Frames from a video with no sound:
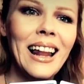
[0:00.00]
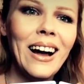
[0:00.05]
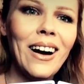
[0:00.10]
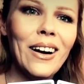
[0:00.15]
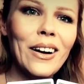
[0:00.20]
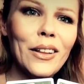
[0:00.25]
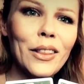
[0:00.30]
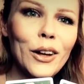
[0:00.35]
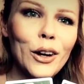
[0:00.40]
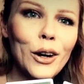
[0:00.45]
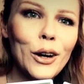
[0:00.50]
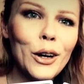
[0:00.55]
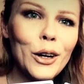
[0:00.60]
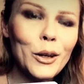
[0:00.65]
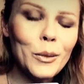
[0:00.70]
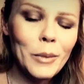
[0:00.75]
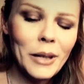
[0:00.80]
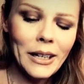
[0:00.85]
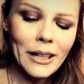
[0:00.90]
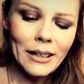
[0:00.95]
are the
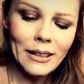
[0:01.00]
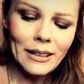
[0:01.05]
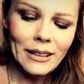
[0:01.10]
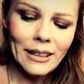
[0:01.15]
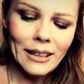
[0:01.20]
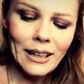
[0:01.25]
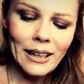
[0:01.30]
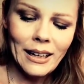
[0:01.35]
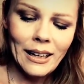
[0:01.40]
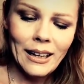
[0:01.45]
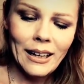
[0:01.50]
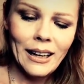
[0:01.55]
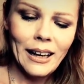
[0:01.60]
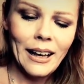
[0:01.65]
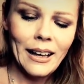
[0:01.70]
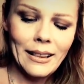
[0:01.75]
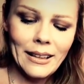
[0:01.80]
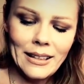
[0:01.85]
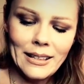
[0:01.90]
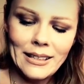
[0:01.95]
Hermit
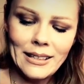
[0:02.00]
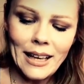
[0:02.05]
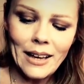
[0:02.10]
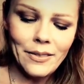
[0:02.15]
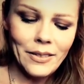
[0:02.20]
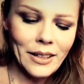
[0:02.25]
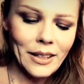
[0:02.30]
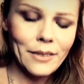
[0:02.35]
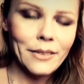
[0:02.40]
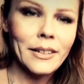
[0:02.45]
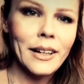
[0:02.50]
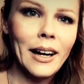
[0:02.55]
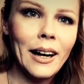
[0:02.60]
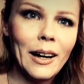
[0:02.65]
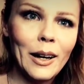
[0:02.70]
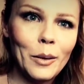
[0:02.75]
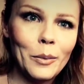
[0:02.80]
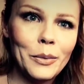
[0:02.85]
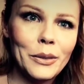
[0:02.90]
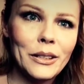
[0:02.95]
and the Seven of
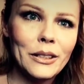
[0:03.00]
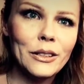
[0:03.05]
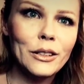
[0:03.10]
Cups.